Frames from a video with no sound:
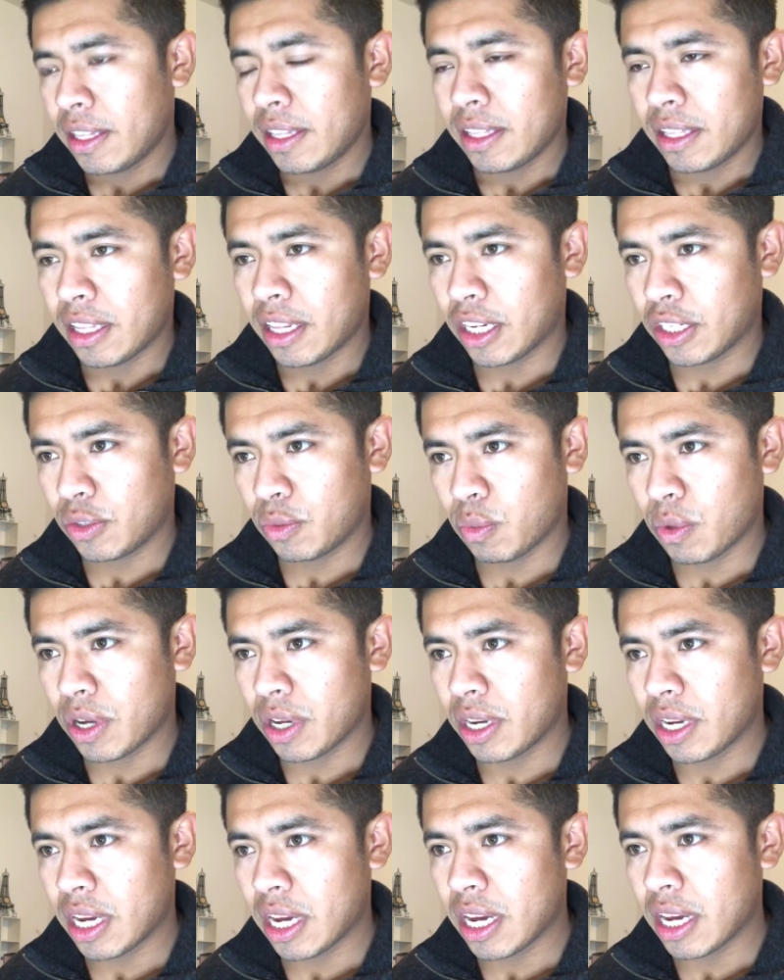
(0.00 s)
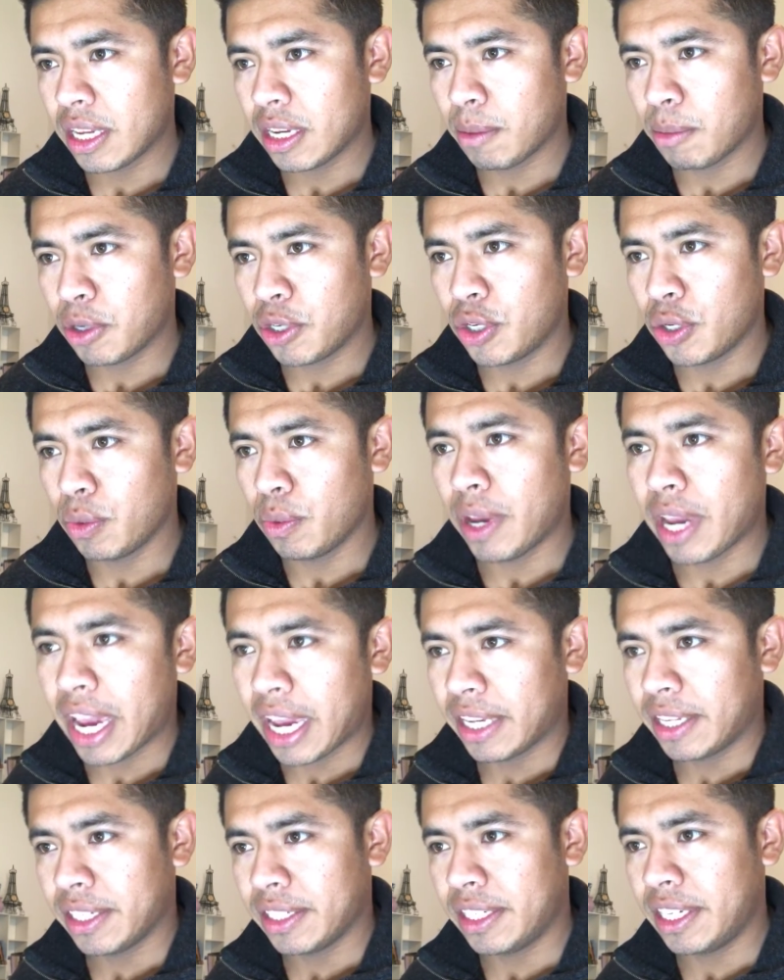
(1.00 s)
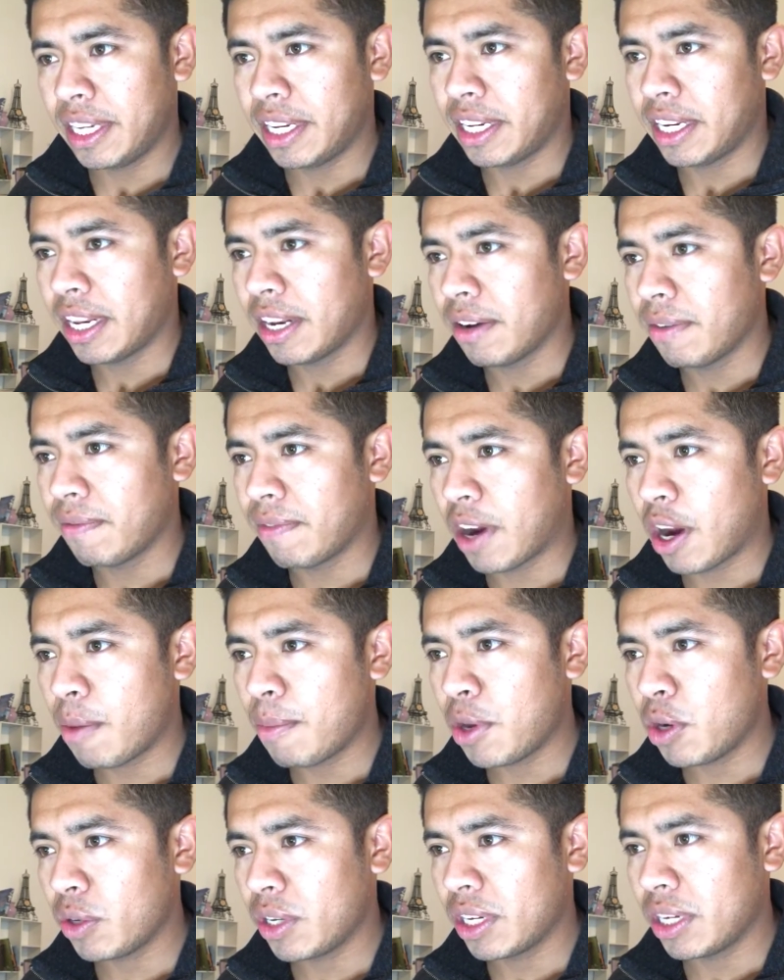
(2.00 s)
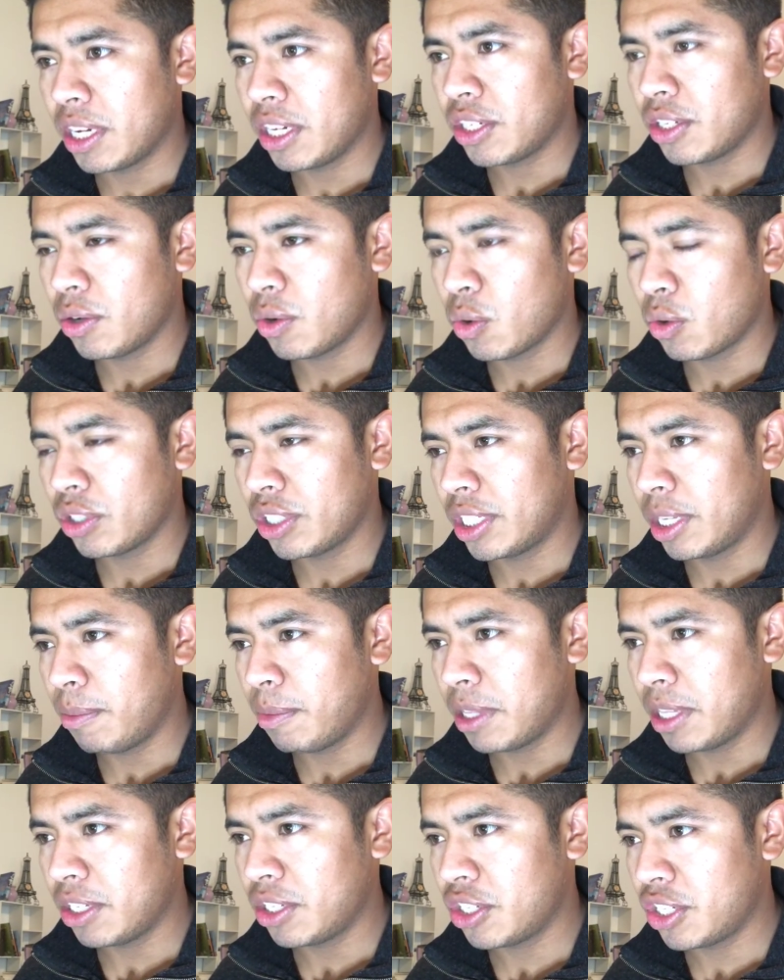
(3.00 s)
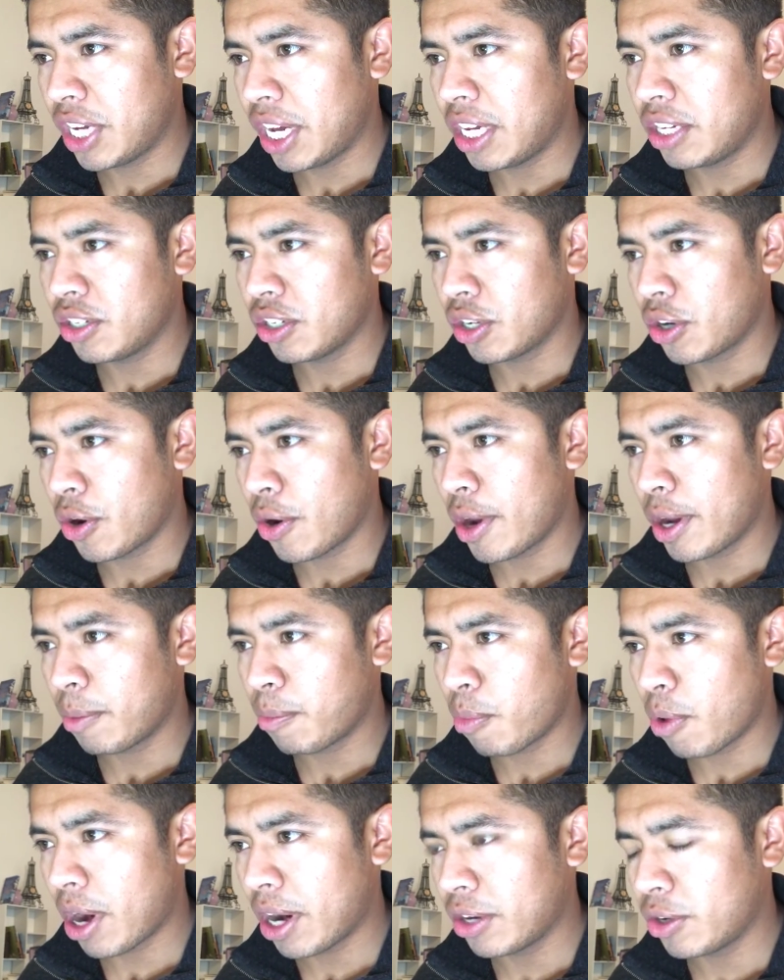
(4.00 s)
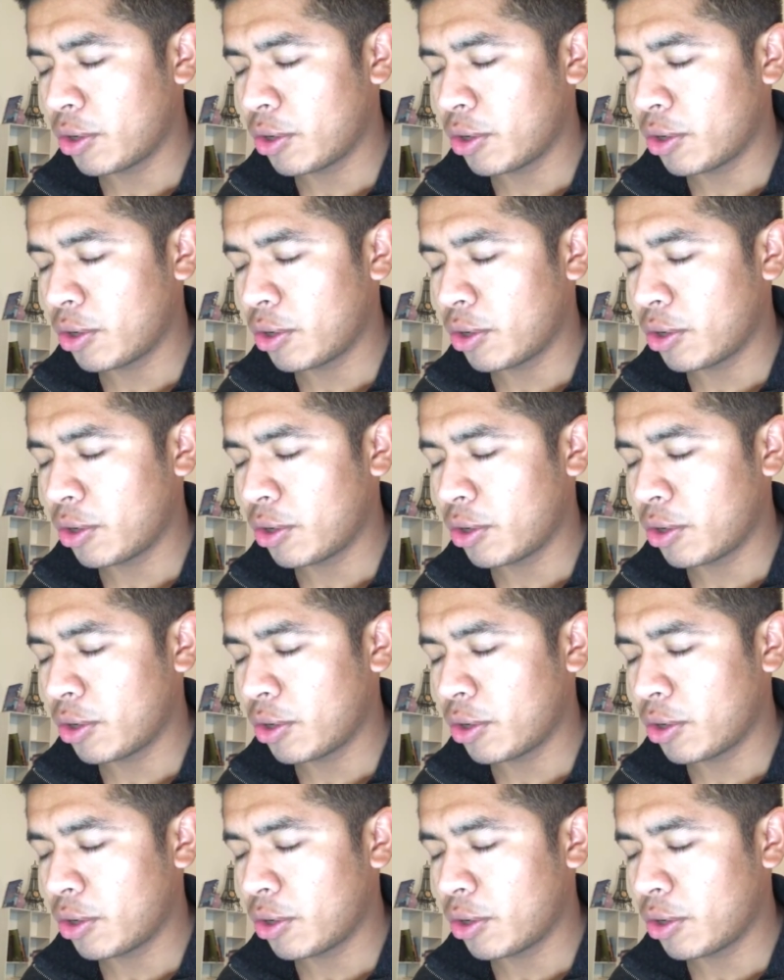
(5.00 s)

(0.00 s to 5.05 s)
The next one, number 2, antecedent, an environmental condition or stimulus change occurring prior